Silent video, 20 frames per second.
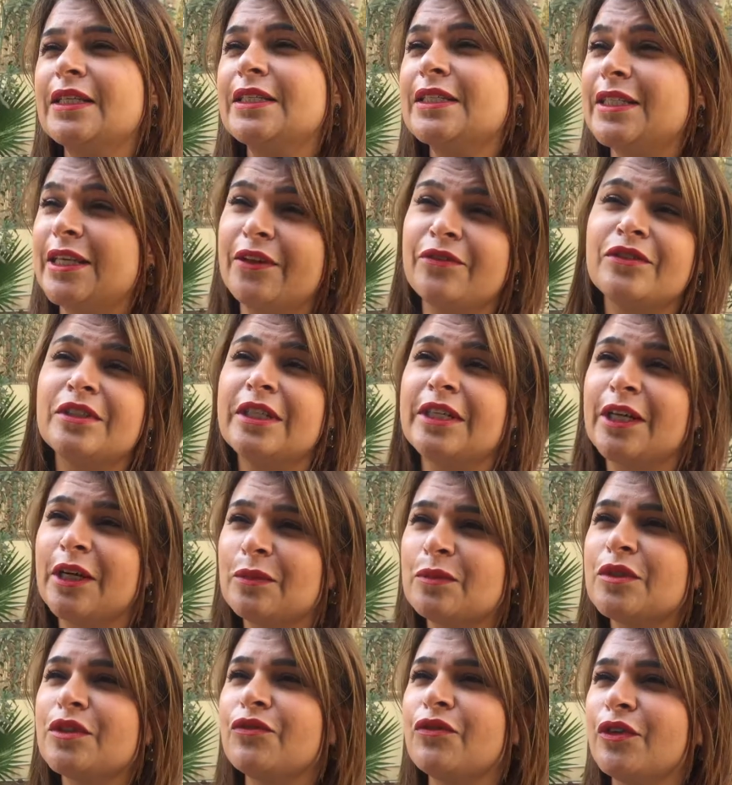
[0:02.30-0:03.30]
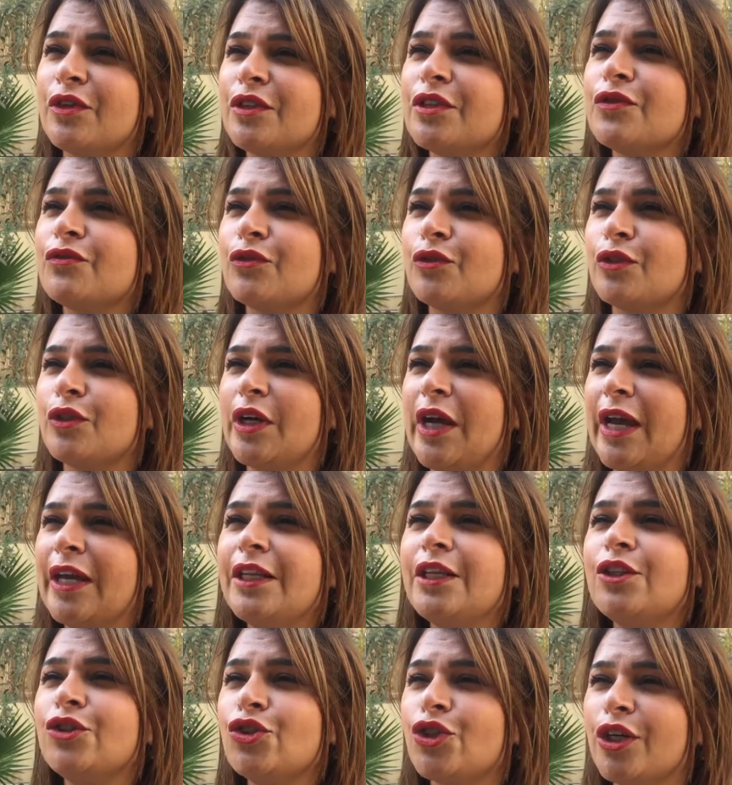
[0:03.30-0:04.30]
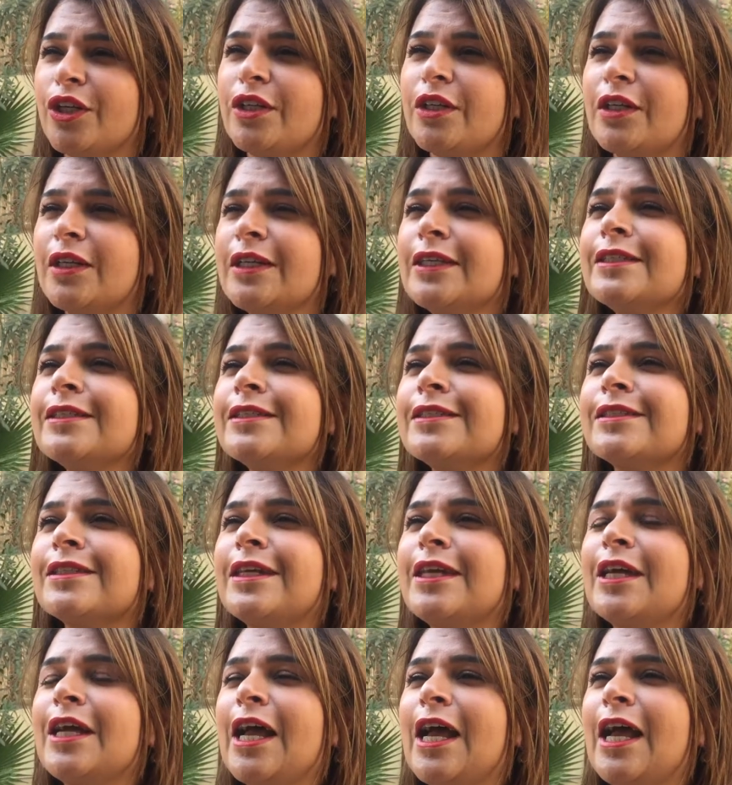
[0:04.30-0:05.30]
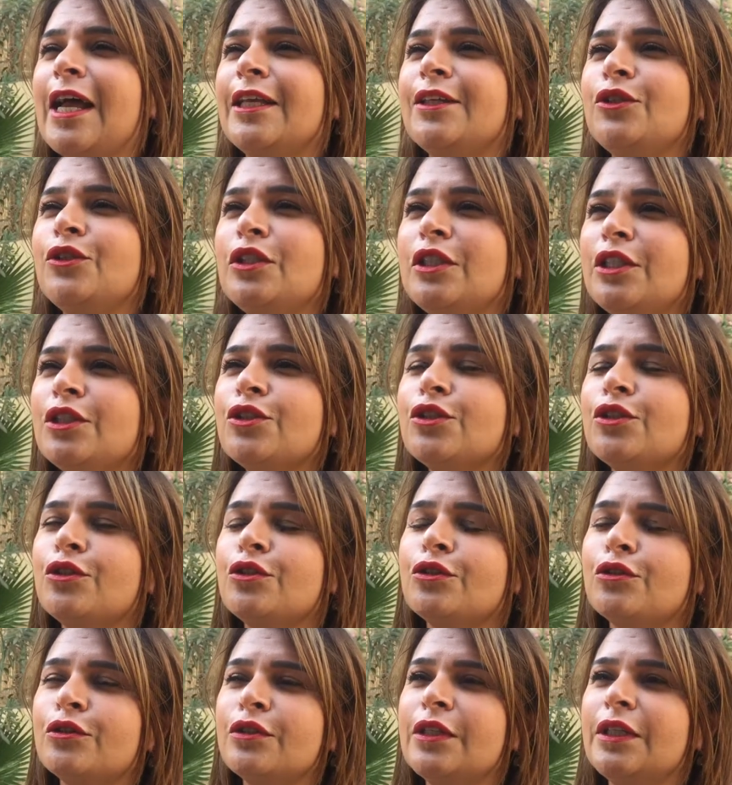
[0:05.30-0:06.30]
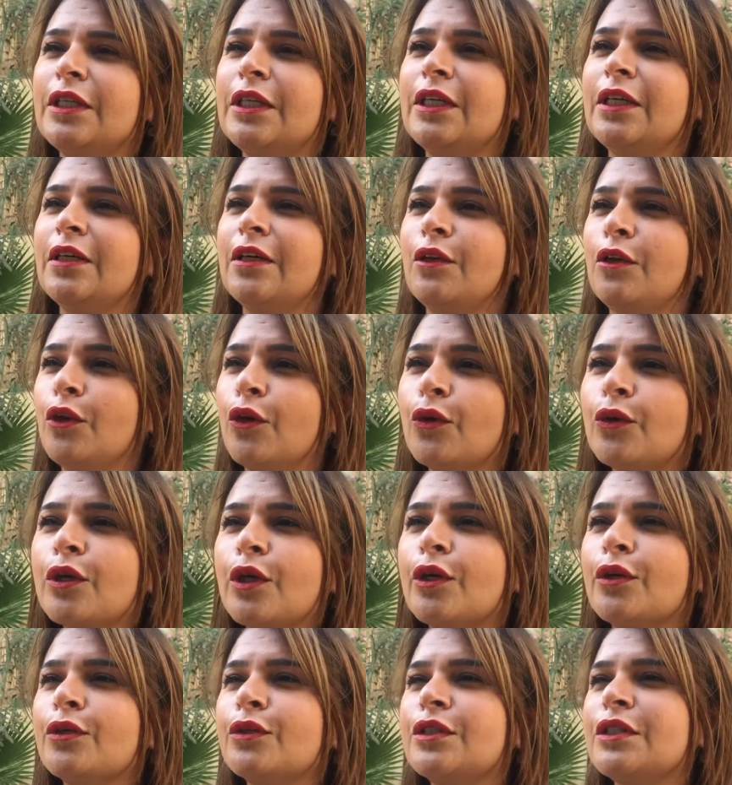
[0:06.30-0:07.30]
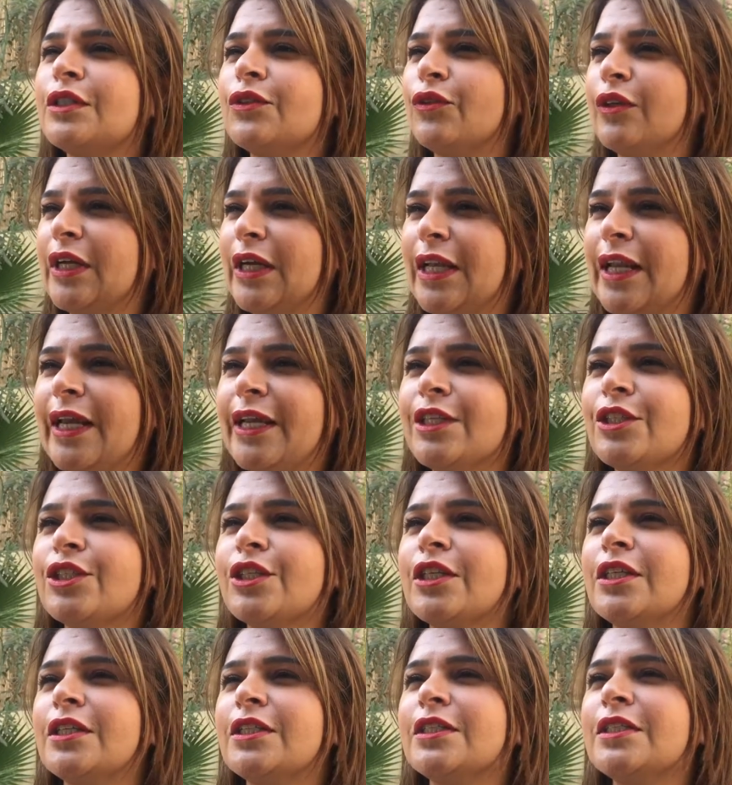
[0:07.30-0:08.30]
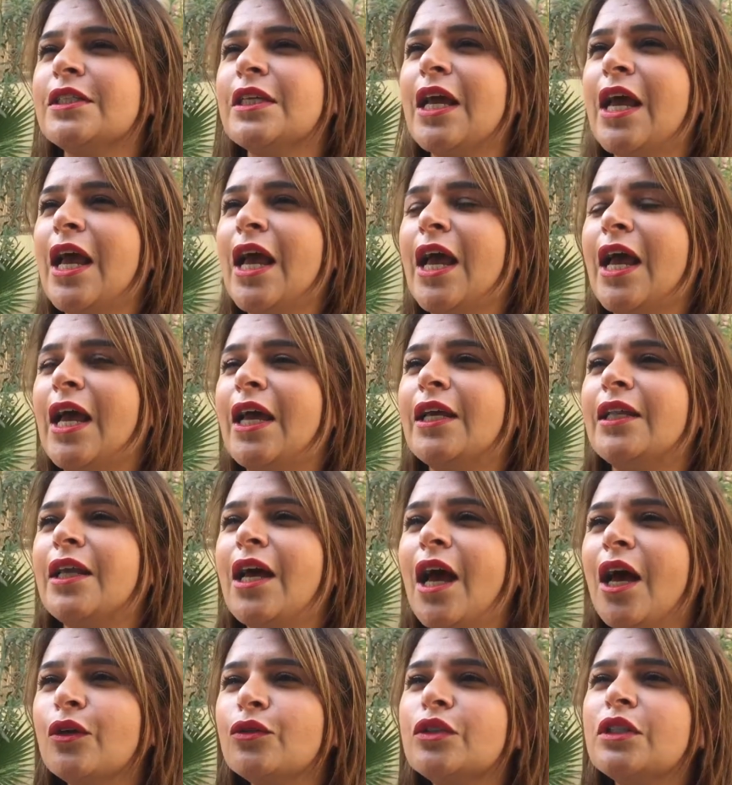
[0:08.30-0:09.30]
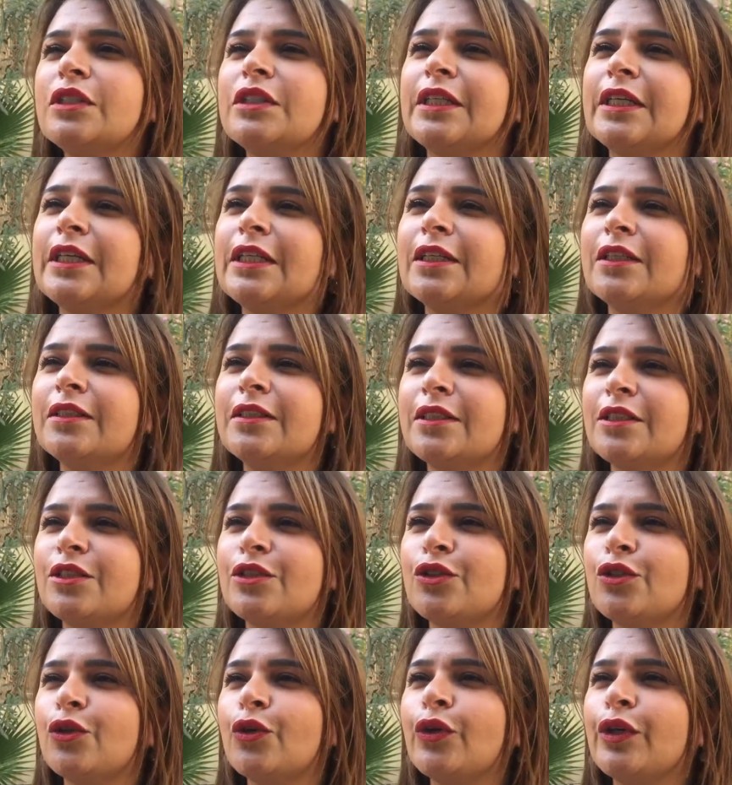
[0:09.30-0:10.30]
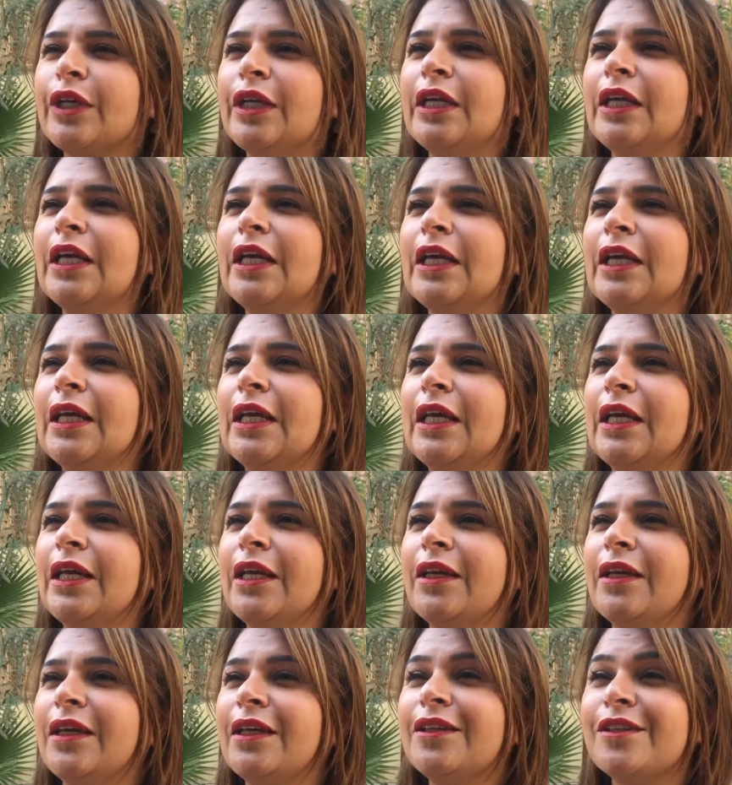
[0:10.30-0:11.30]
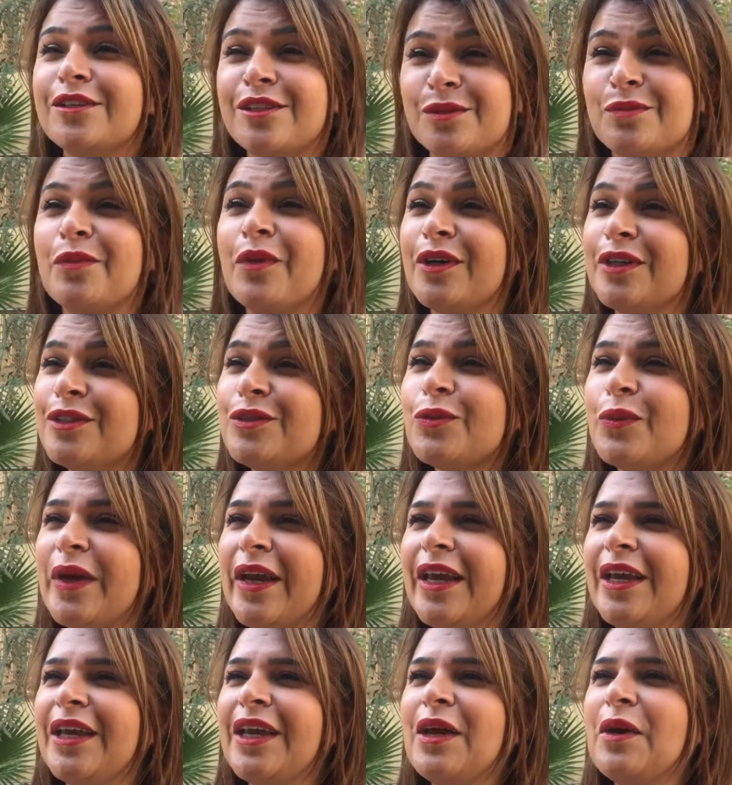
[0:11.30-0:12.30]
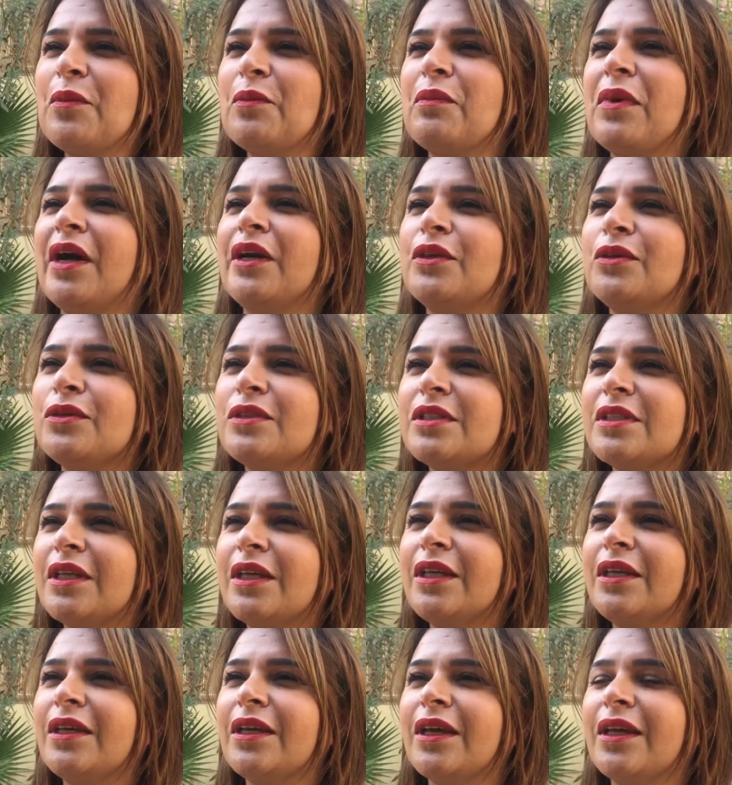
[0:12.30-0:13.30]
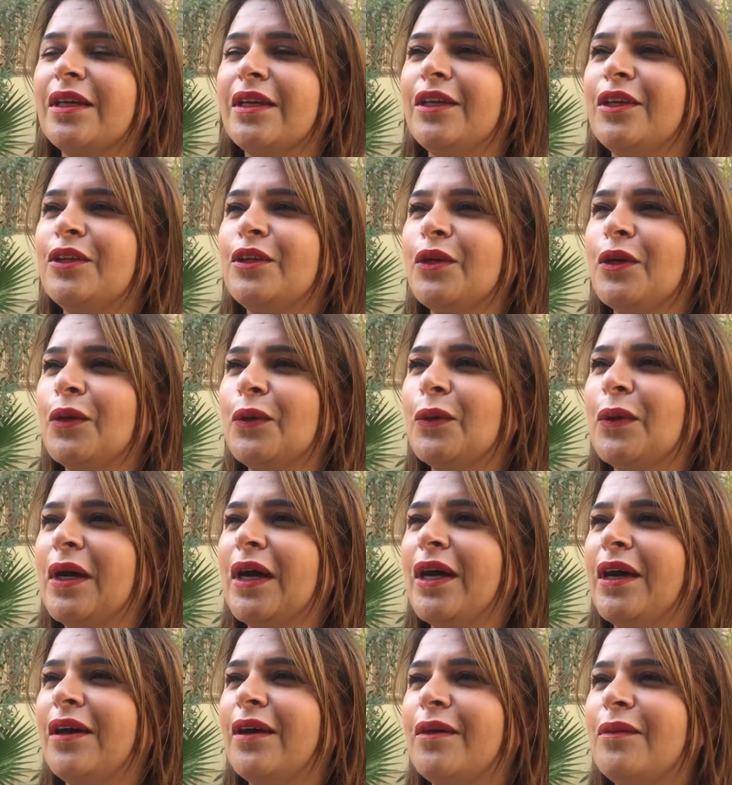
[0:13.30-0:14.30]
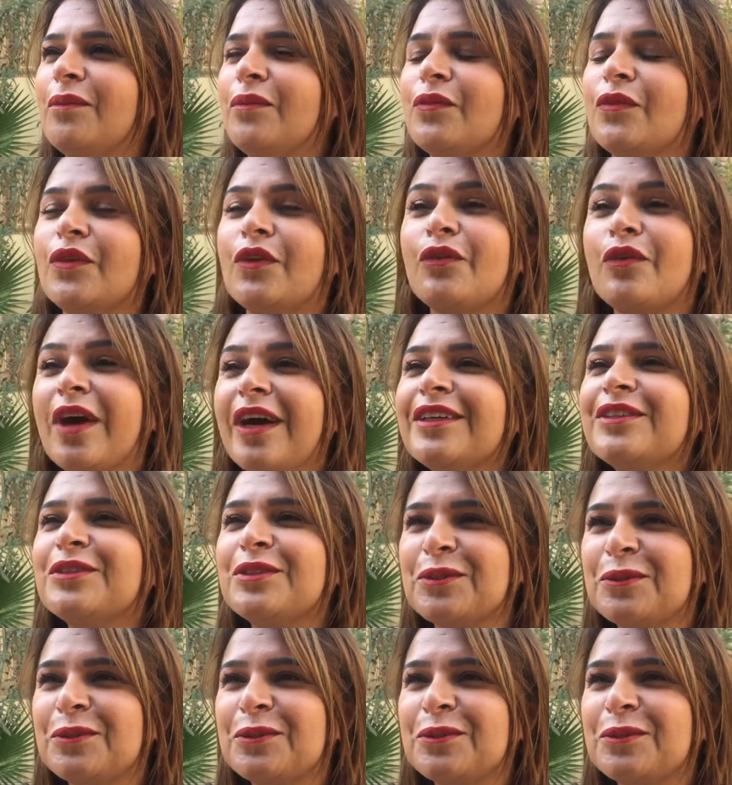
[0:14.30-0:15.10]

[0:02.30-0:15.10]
Safety comes first for any journalist, and you need to know the law codes, regulations, and how to tackle the story in a smart way by using, the right